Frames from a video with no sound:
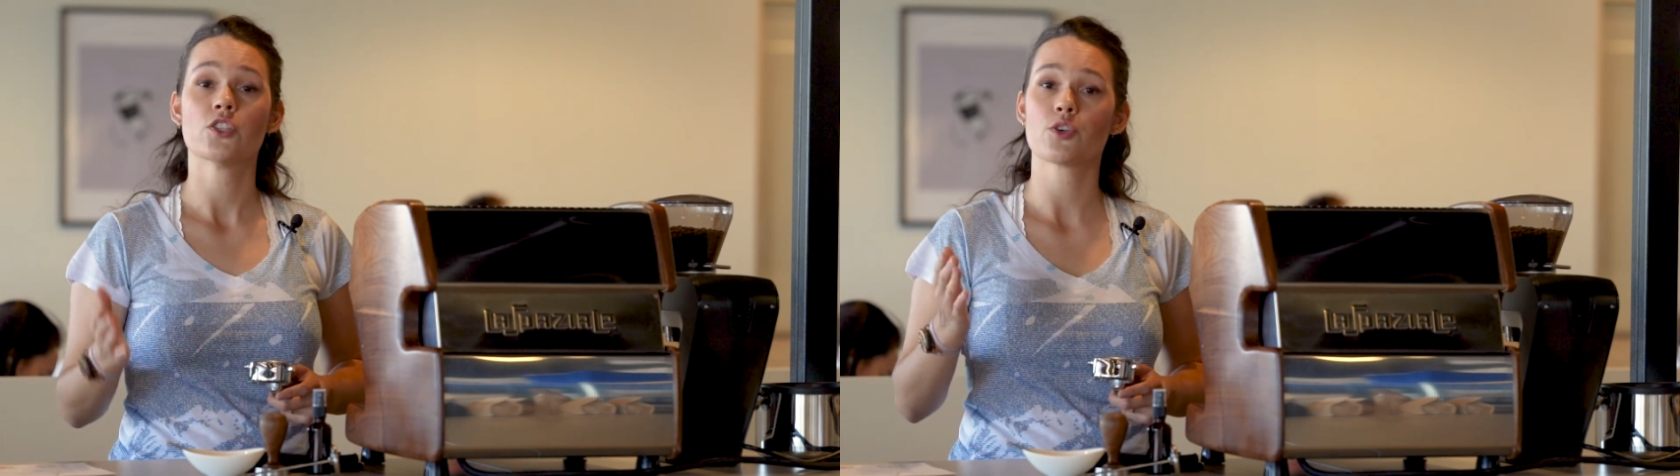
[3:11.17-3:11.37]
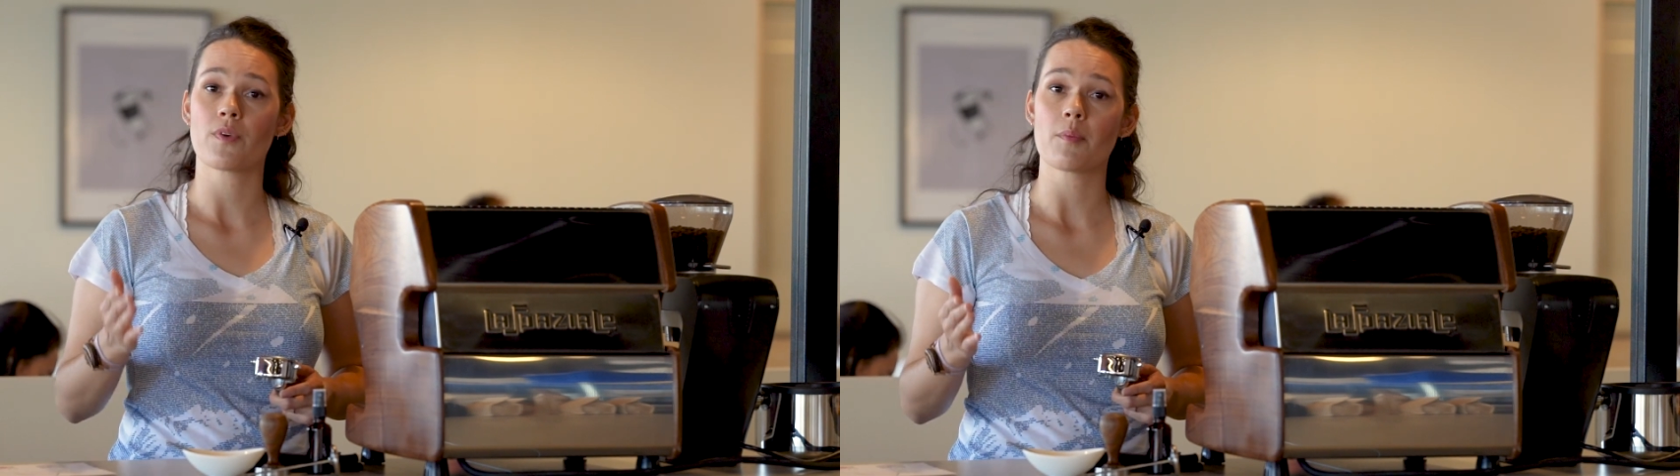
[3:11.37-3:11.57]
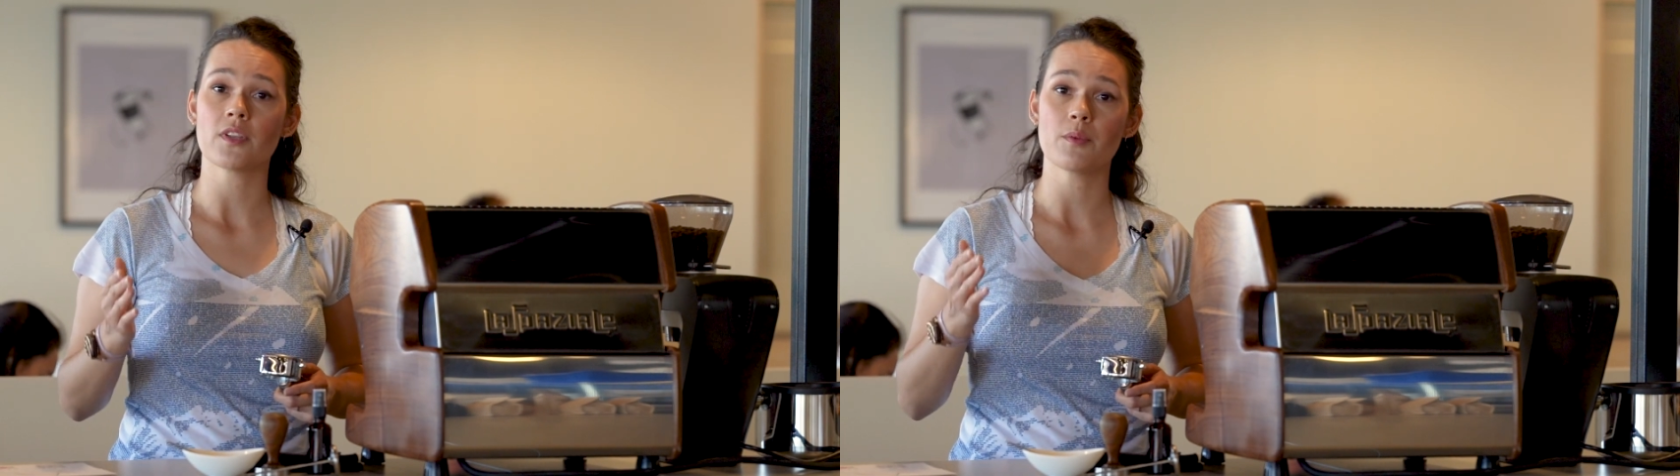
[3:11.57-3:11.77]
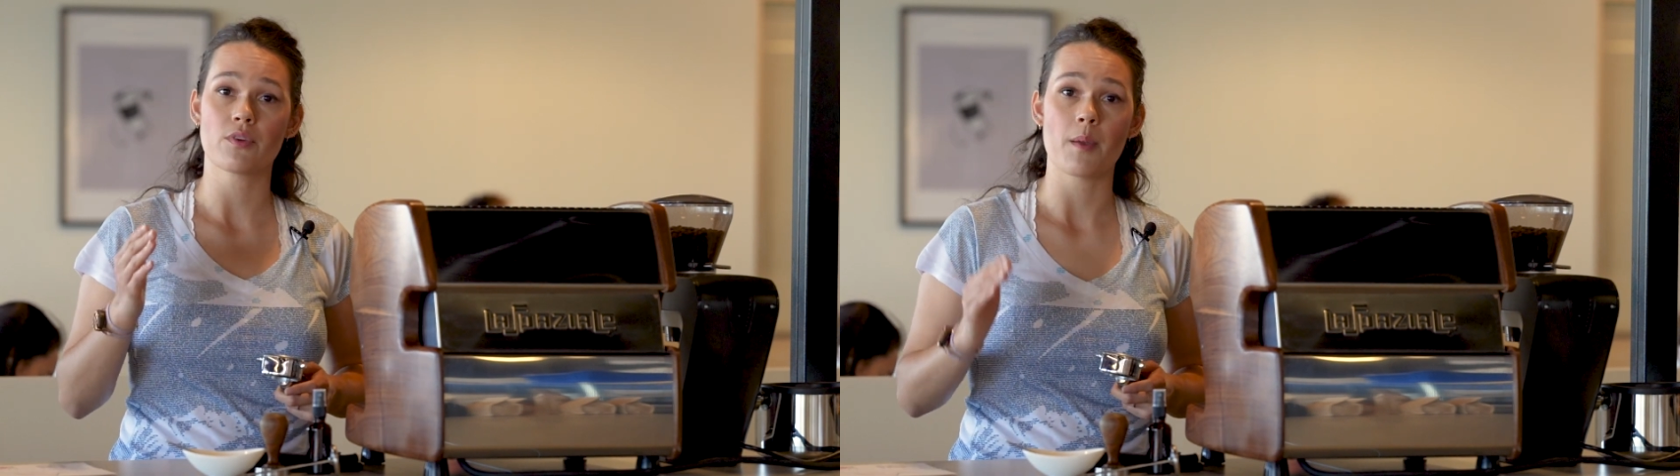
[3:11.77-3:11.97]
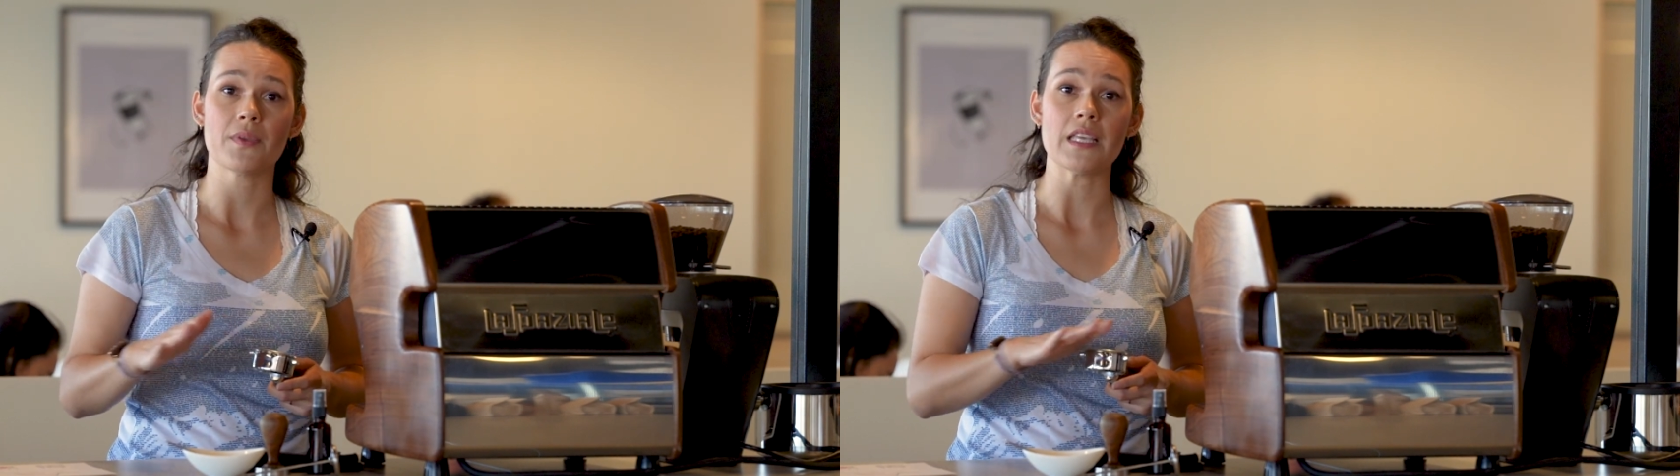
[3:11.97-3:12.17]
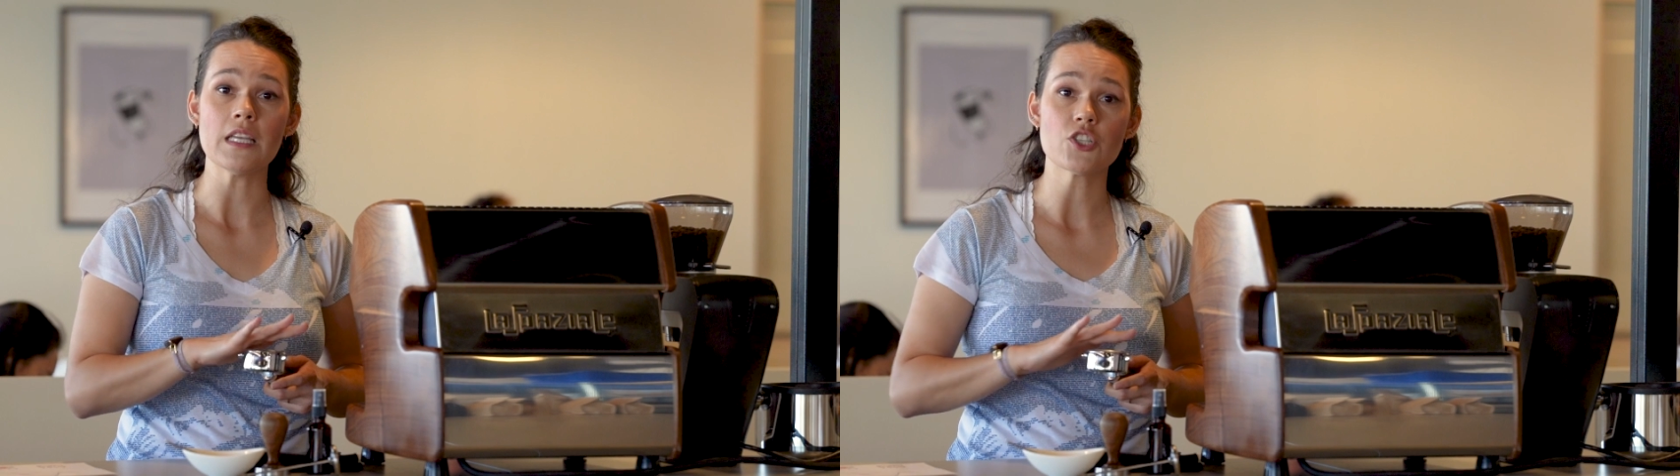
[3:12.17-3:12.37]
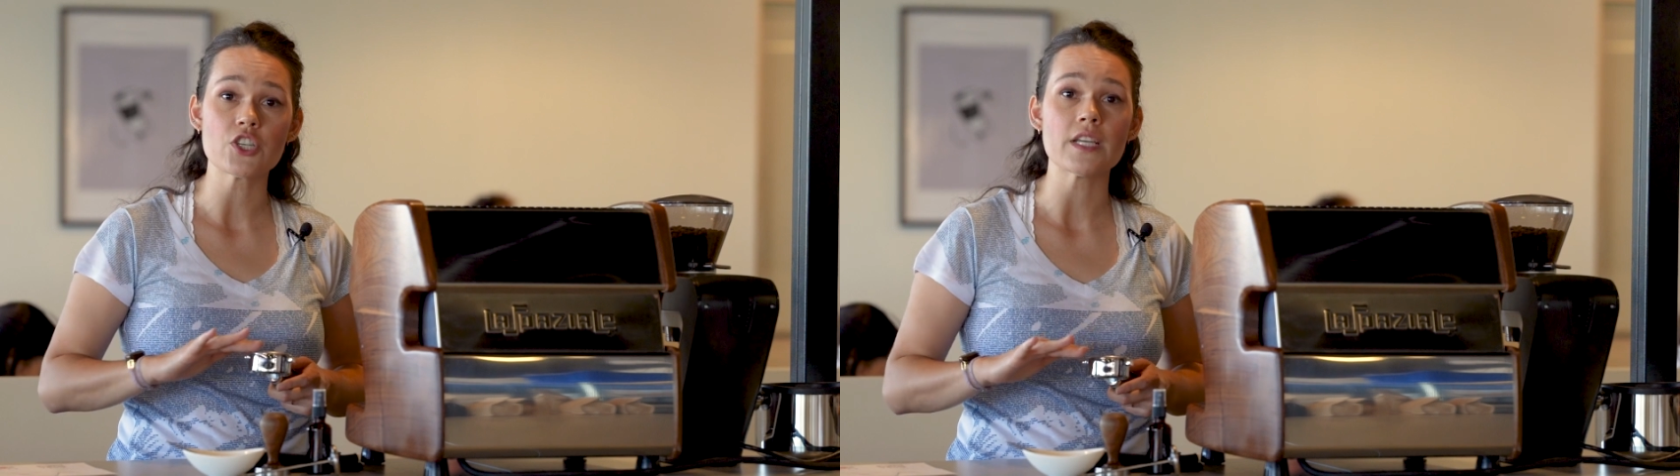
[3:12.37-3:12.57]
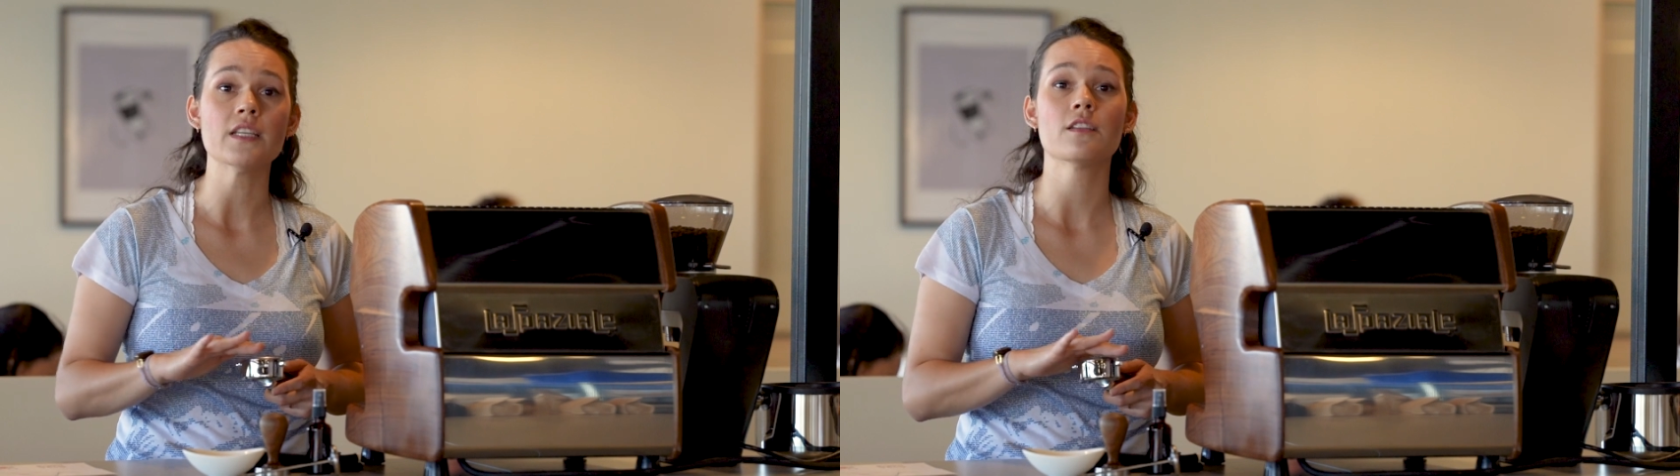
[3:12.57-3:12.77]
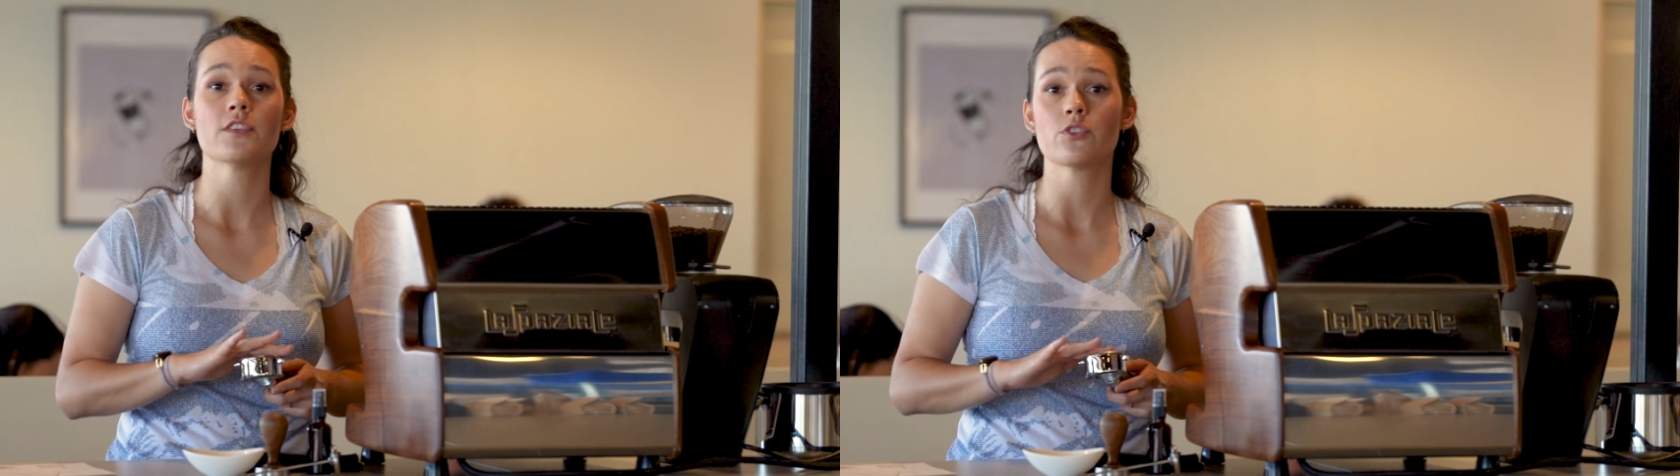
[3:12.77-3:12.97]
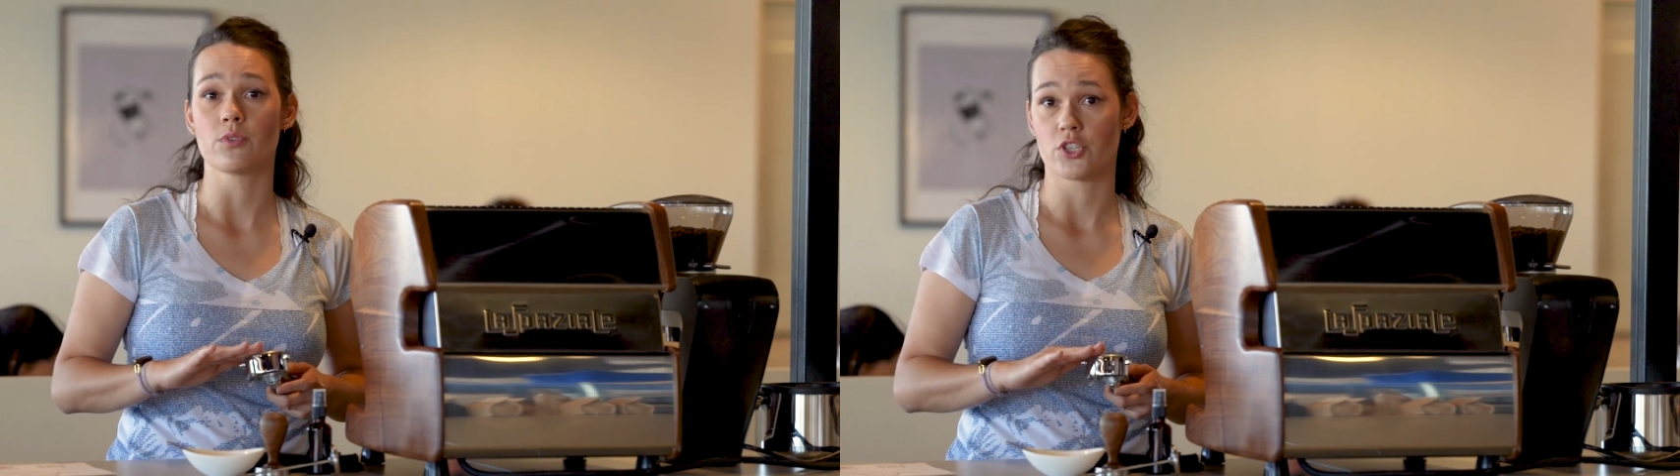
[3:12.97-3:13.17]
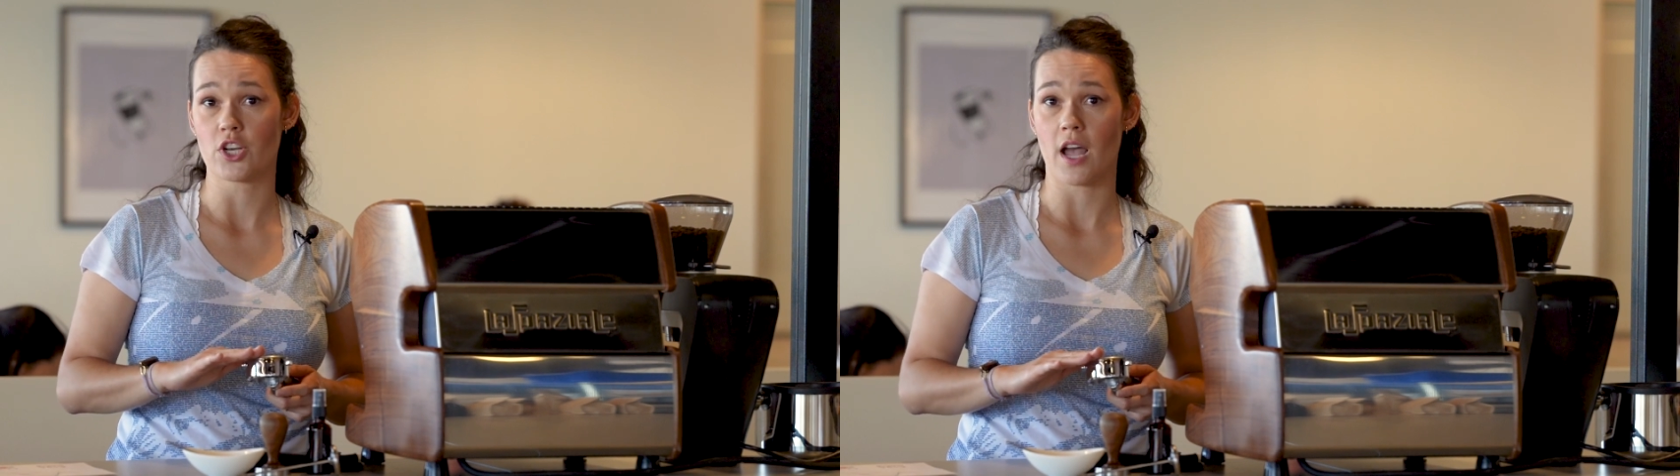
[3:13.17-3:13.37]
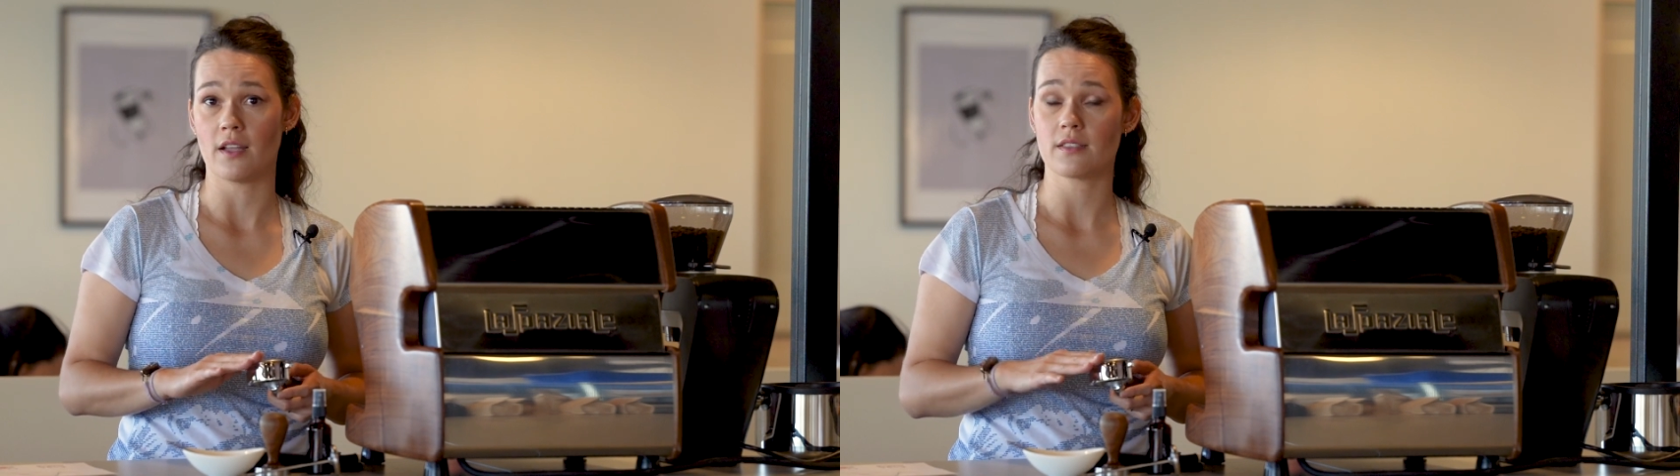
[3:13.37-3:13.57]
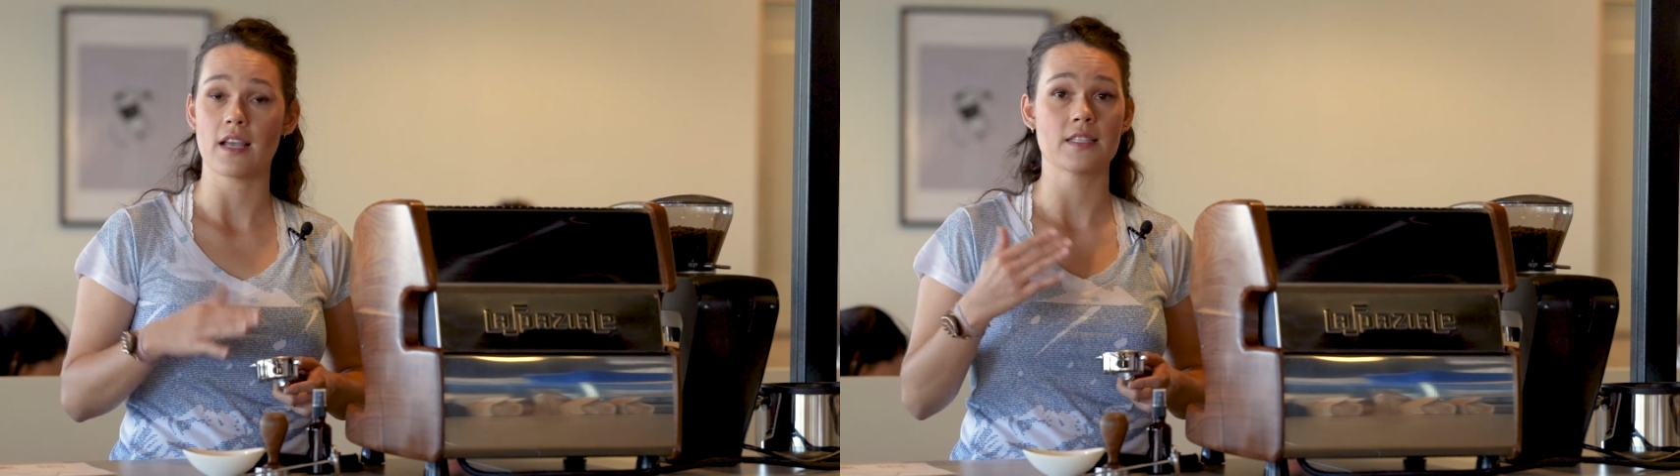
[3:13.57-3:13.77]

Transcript: to properly prep each individual shot